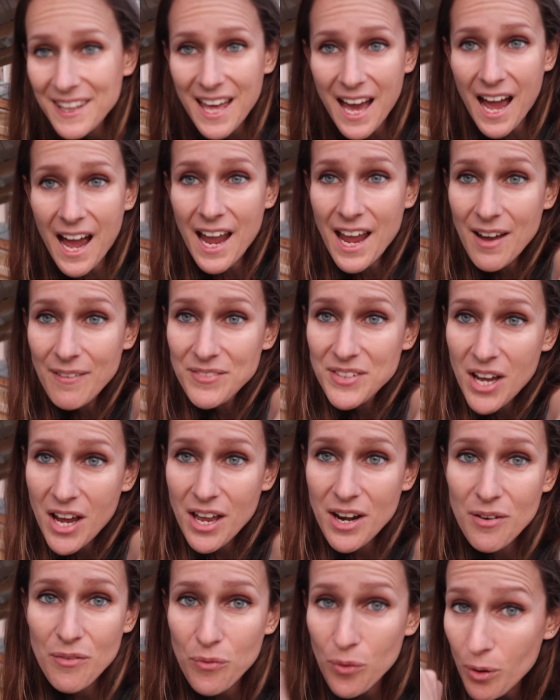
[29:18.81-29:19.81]
that I have
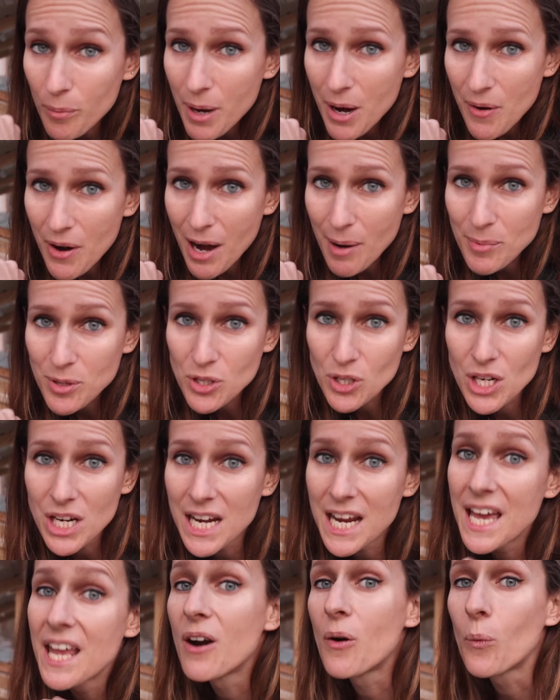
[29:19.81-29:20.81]
done for my
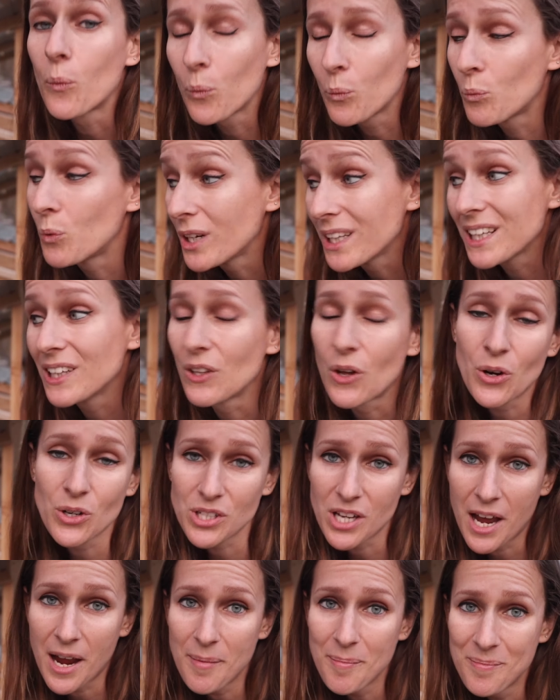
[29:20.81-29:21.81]
rabbitry in a really long
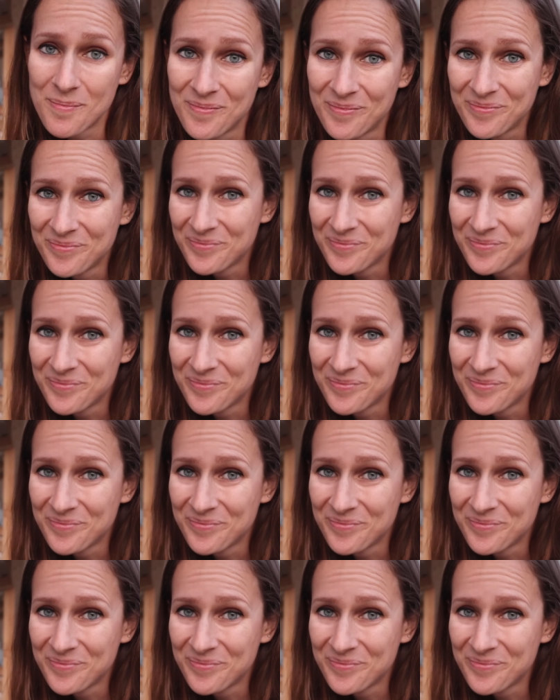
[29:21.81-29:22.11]
time.